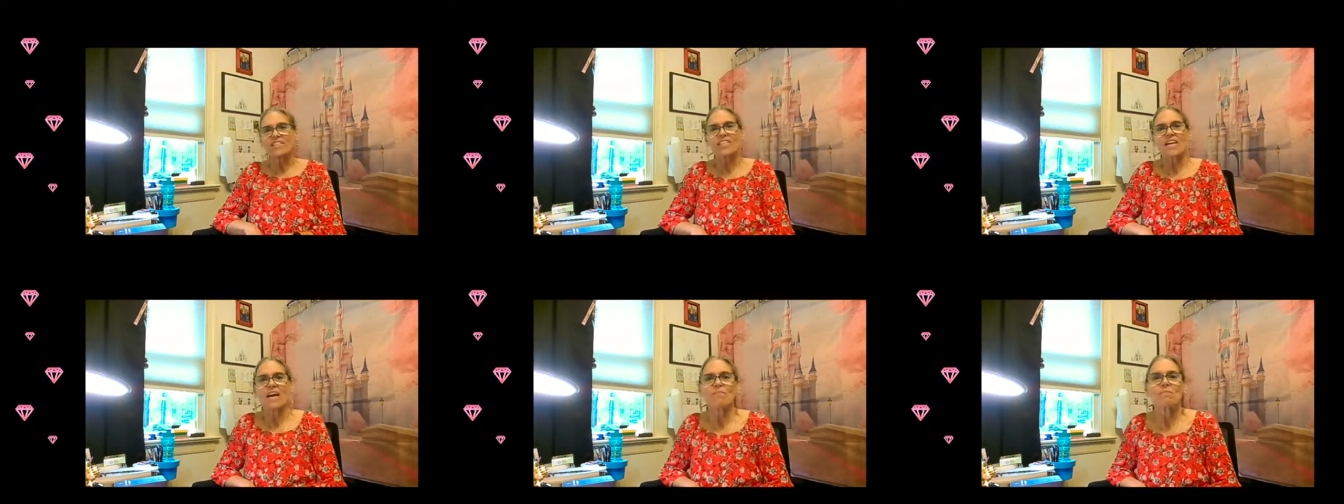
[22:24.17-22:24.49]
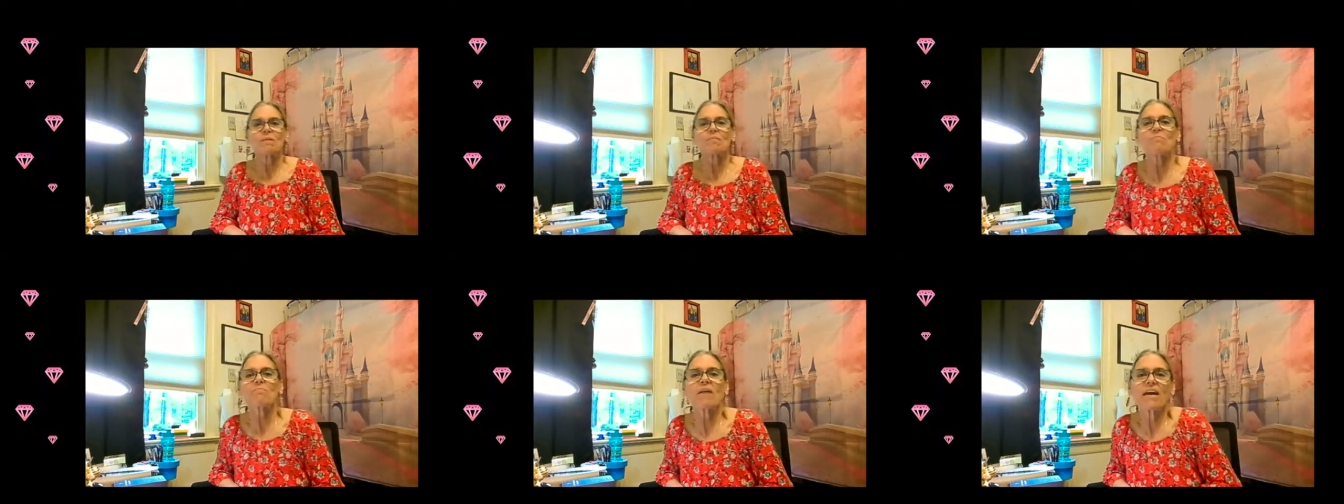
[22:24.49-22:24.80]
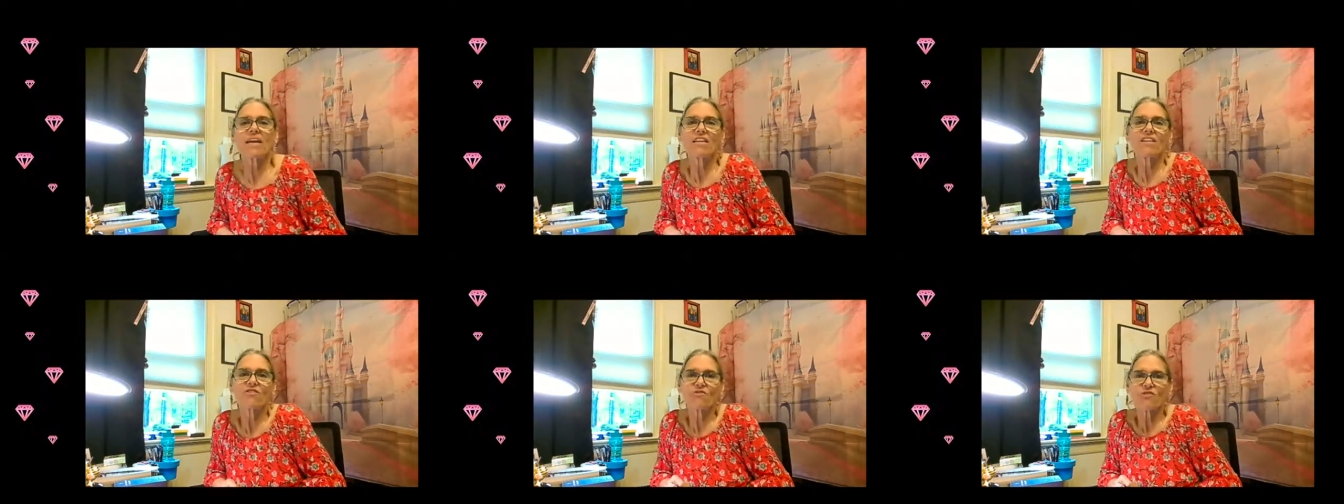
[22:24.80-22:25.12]
diamond
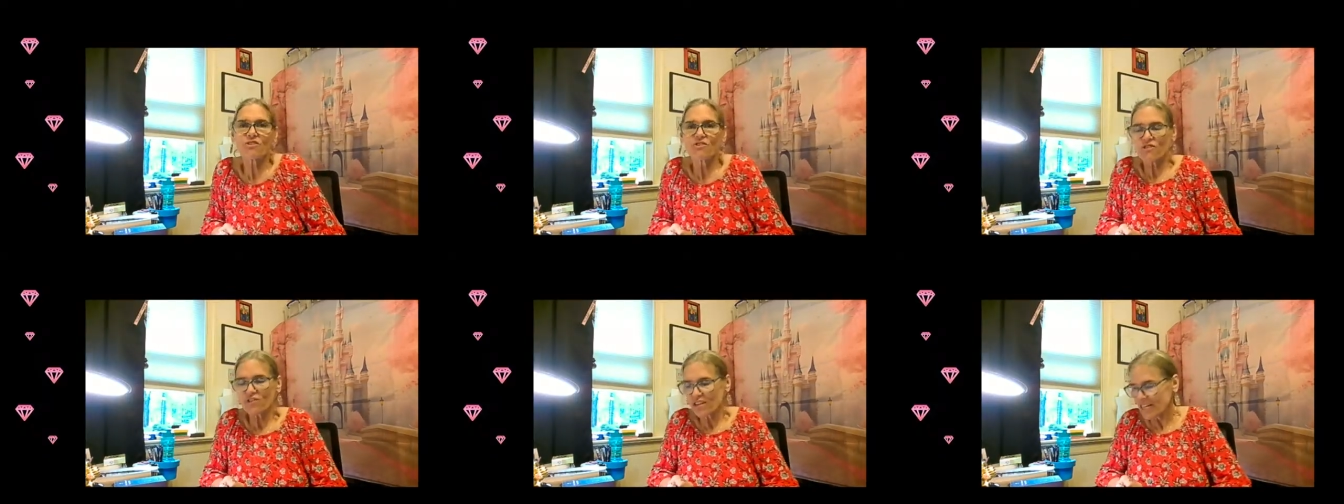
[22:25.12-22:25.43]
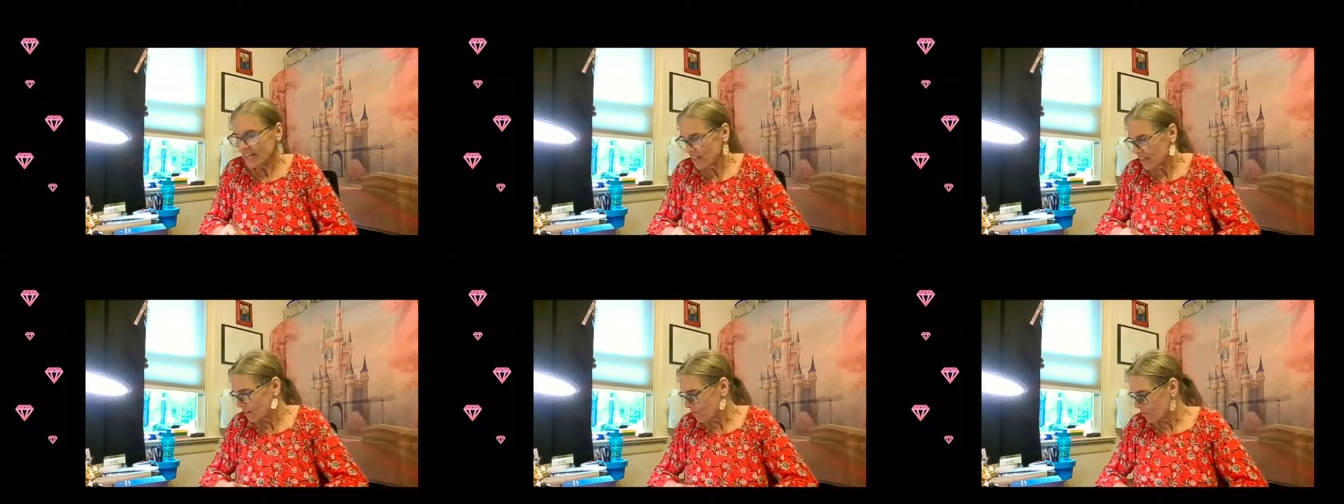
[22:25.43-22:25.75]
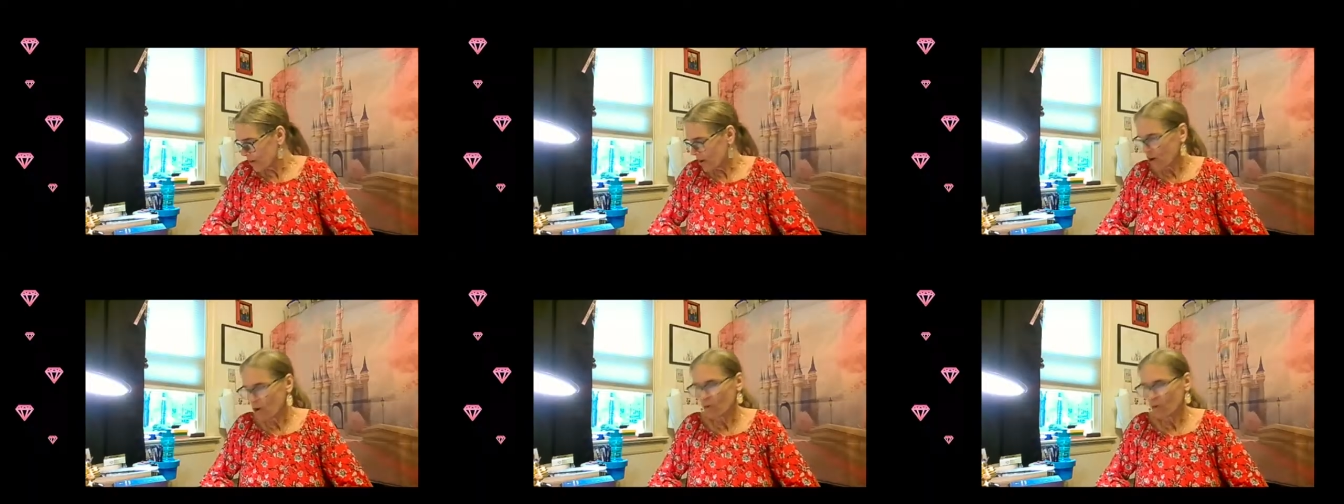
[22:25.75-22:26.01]
painting retreat. We